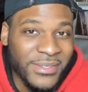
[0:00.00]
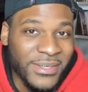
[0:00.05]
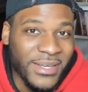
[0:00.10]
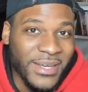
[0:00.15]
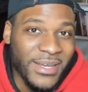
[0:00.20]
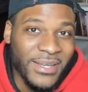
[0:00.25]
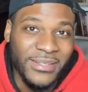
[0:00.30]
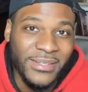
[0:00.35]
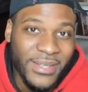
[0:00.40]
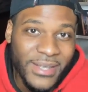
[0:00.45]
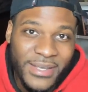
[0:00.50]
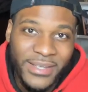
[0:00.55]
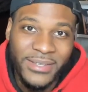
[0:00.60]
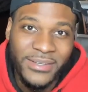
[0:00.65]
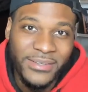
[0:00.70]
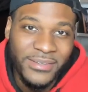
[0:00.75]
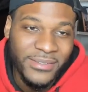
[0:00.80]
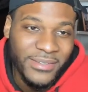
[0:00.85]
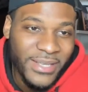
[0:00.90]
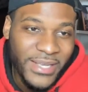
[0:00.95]
LA.
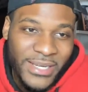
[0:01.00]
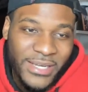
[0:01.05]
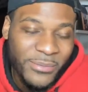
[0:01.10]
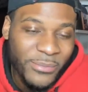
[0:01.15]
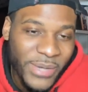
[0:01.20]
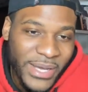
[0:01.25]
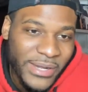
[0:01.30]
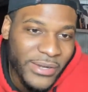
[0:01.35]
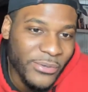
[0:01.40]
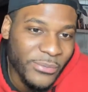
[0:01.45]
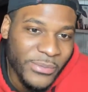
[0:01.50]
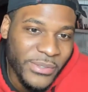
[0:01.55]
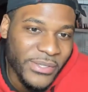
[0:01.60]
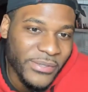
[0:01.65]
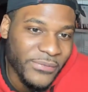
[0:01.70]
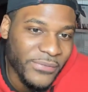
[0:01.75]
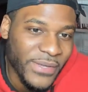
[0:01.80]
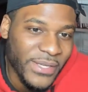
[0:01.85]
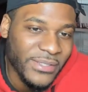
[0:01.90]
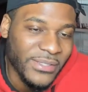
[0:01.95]
Anybody will be
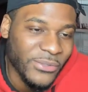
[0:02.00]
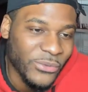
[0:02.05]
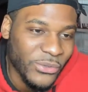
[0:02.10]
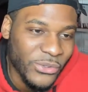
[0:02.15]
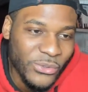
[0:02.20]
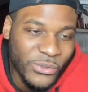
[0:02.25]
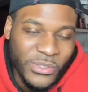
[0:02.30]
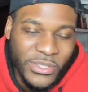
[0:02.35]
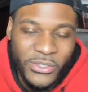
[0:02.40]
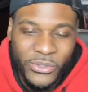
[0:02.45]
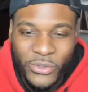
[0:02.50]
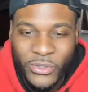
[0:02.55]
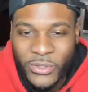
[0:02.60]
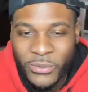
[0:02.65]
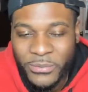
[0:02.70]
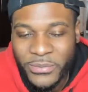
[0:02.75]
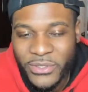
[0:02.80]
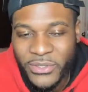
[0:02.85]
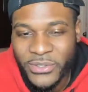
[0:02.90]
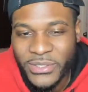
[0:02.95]
affected when you think you're going
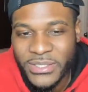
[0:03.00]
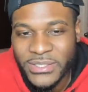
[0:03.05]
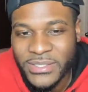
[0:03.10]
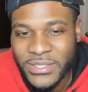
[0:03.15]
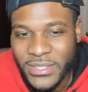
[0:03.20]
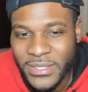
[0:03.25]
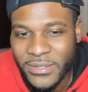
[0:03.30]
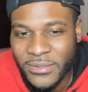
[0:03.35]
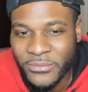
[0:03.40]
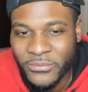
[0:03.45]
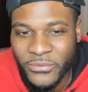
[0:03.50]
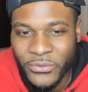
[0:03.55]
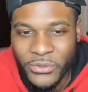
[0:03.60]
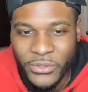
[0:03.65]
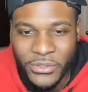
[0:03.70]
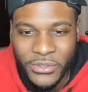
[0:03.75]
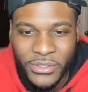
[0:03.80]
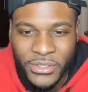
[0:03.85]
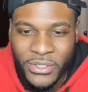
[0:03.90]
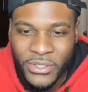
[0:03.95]
to be on the team
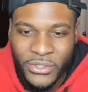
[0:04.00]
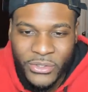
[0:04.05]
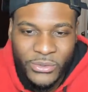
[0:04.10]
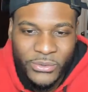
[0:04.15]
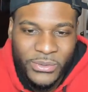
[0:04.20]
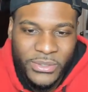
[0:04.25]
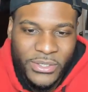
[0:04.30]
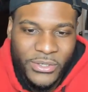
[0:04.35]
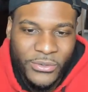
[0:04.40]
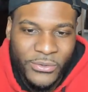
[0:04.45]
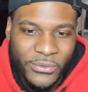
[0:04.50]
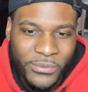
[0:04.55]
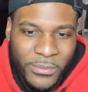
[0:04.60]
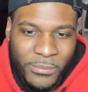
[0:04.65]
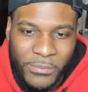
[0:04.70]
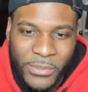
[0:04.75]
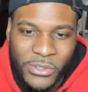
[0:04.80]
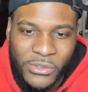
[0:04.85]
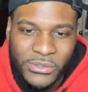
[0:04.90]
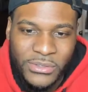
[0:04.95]
for
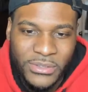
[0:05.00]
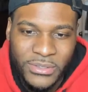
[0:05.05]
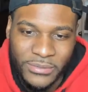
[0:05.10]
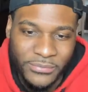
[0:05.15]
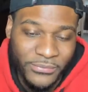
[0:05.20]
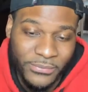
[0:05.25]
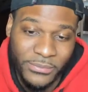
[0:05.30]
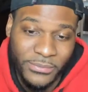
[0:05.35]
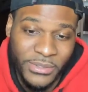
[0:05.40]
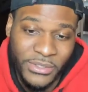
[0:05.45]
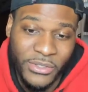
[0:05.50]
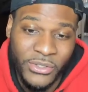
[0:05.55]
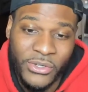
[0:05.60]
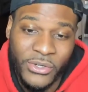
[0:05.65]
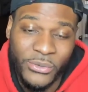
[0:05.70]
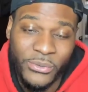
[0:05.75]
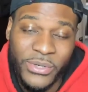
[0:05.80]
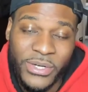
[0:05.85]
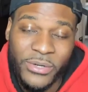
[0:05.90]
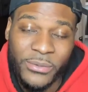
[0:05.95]
most your
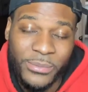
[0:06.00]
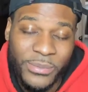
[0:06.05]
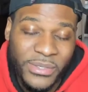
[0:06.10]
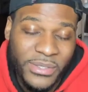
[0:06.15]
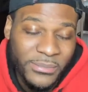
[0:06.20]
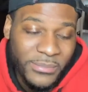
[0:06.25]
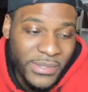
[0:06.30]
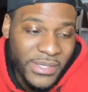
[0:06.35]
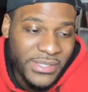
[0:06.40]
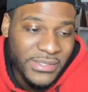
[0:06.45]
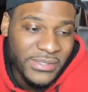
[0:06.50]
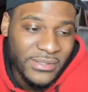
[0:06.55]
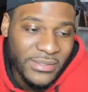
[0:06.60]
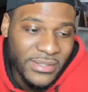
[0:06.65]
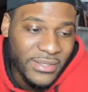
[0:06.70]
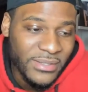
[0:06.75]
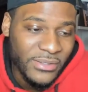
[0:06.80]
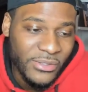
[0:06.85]
career pretty much, and then